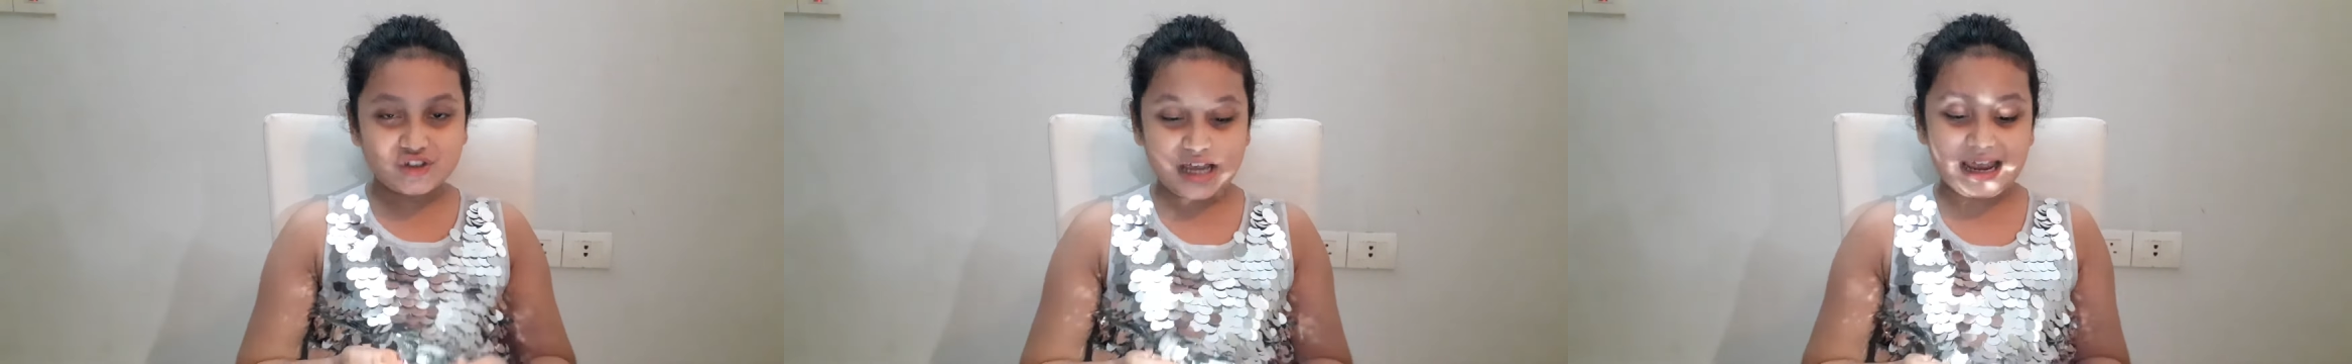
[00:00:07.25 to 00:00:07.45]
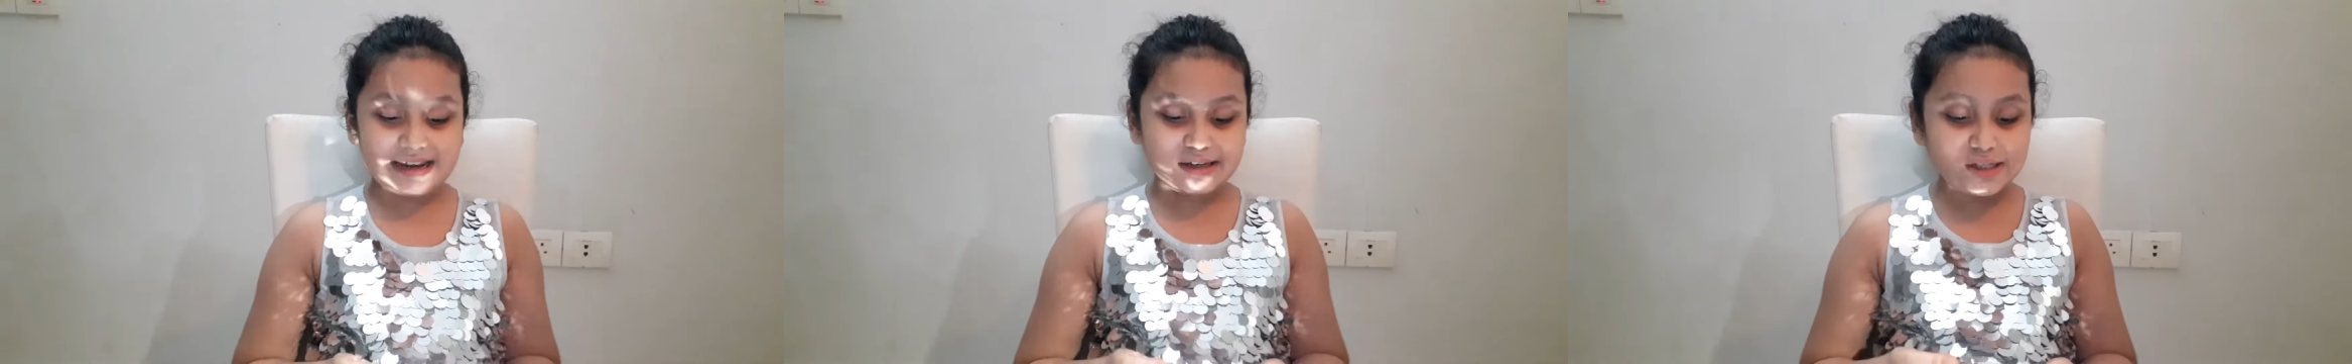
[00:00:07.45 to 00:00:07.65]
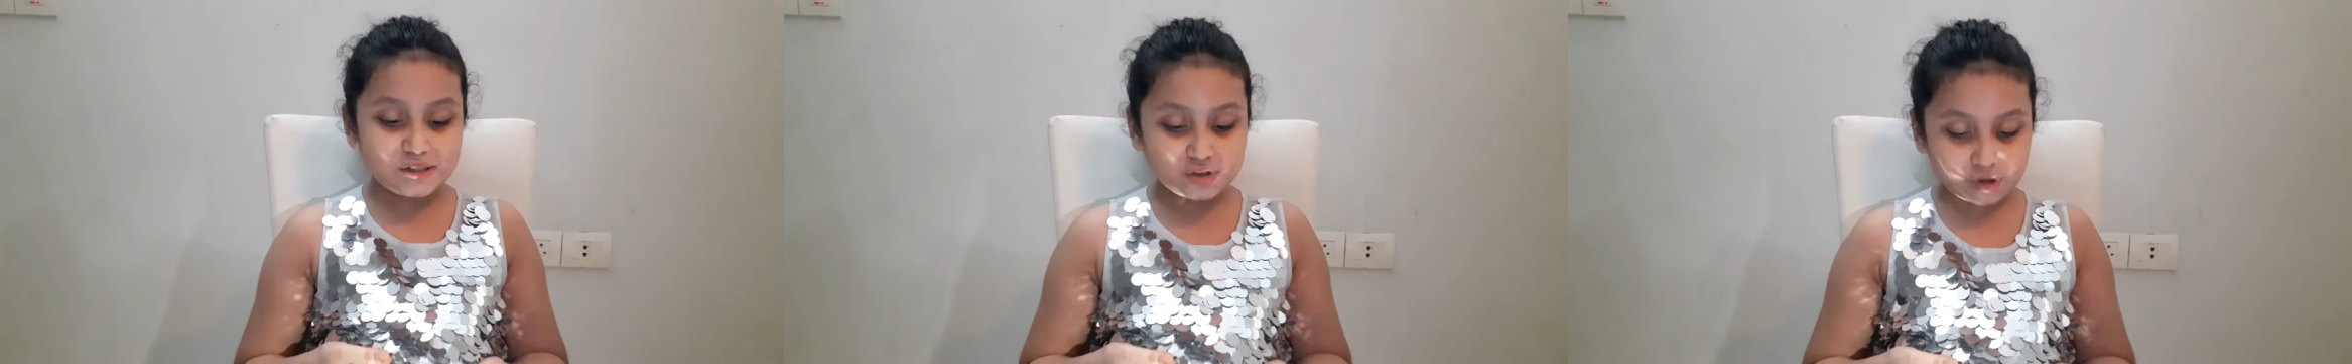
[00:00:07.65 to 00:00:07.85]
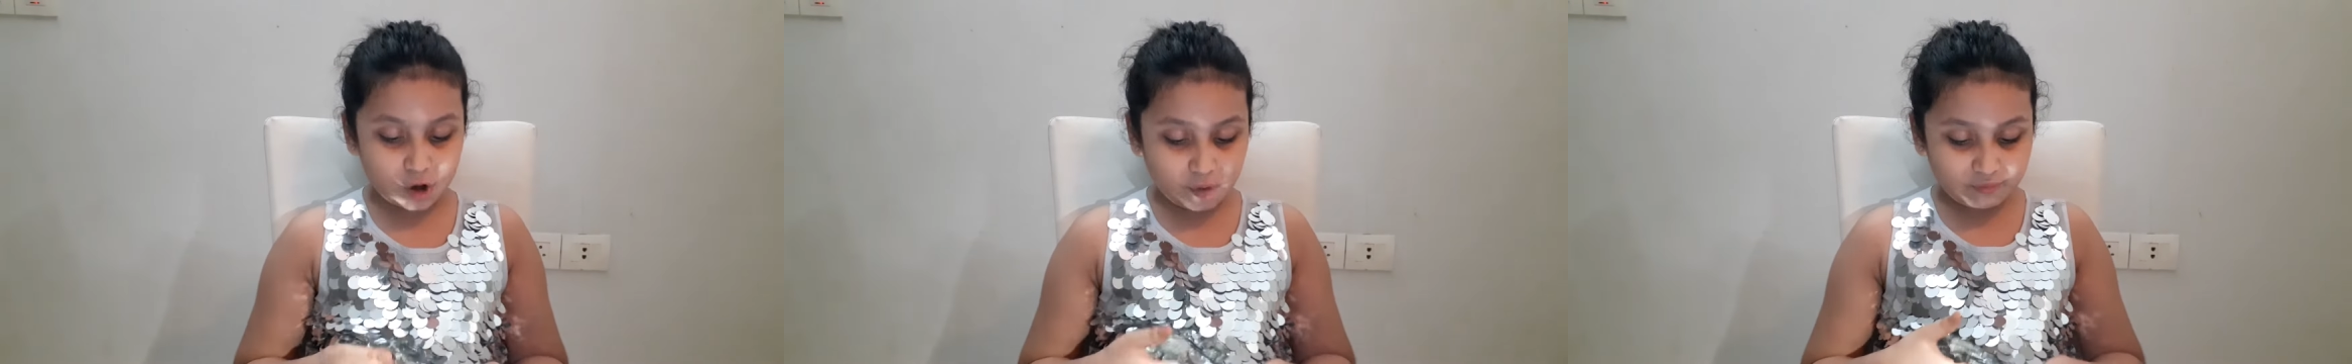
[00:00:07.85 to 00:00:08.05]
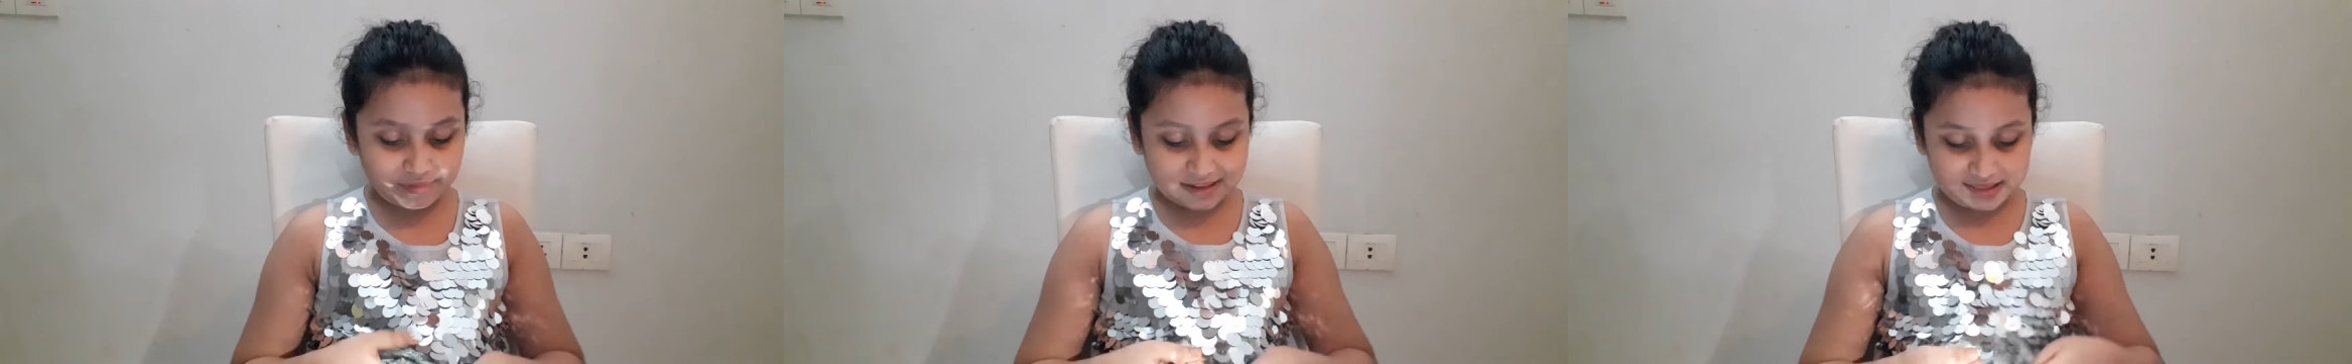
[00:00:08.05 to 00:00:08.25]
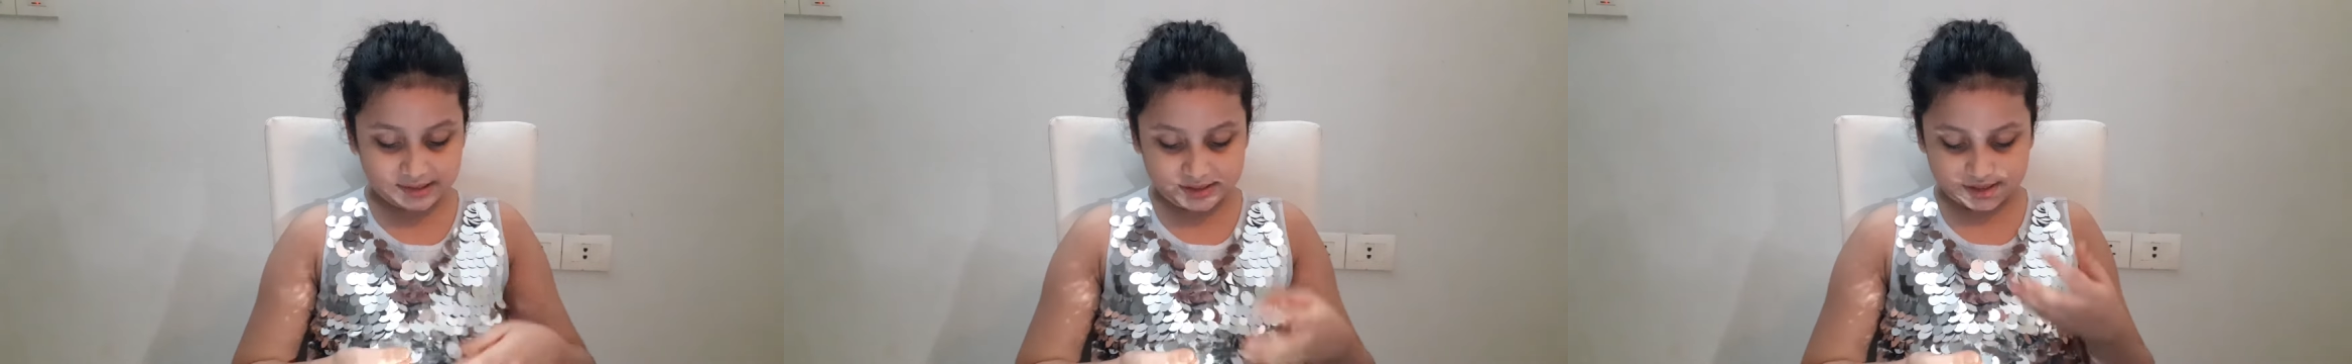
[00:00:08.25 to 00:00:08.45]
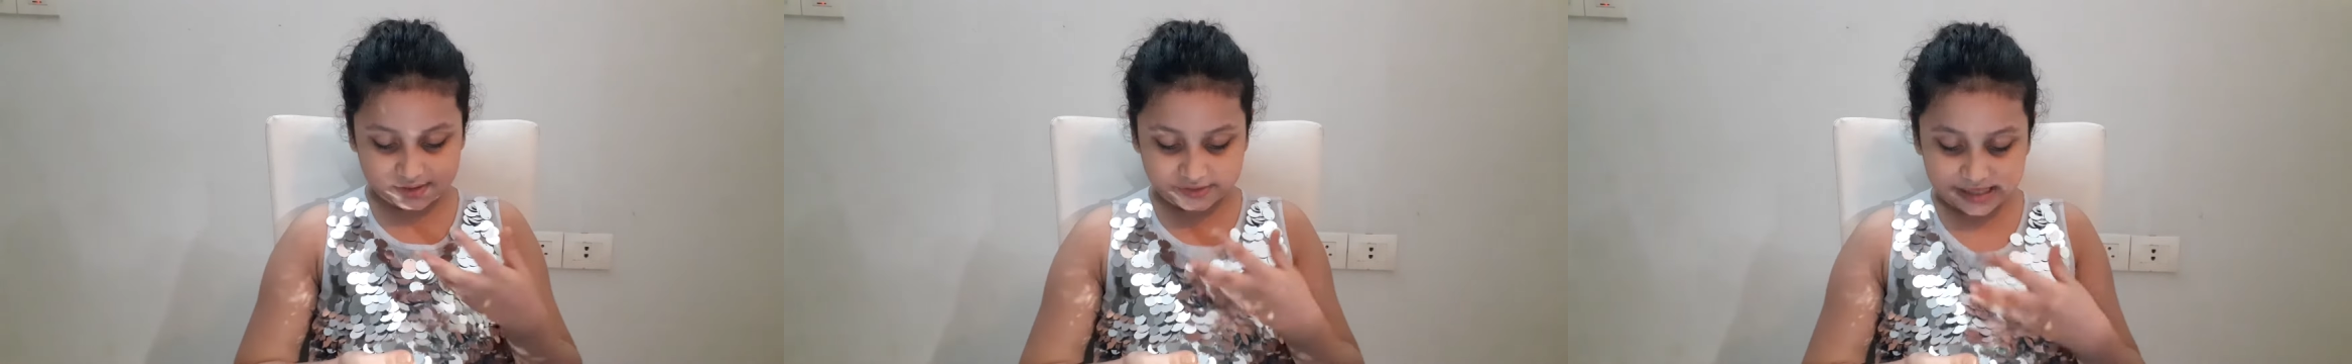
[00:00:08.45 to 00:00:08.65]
shiny top with these